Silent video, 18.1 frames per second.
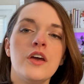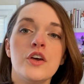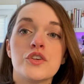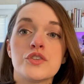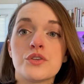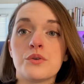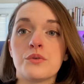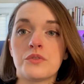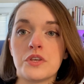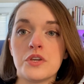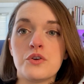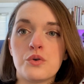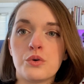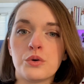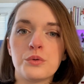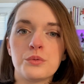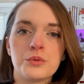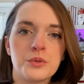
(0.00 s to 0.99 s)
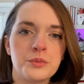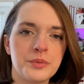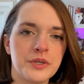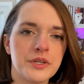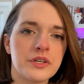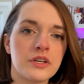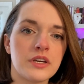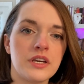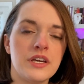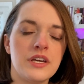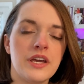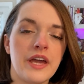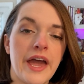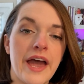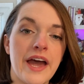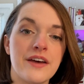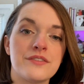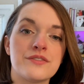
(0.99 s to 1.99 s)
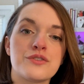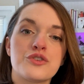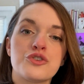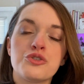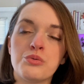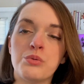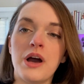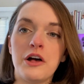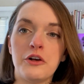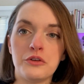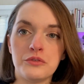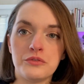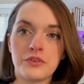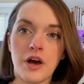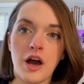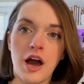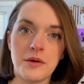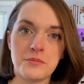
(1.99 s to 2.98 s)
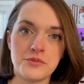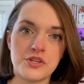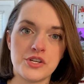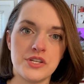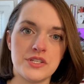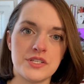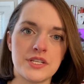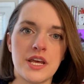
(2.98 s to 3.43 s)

So the core rulebook has 12 options.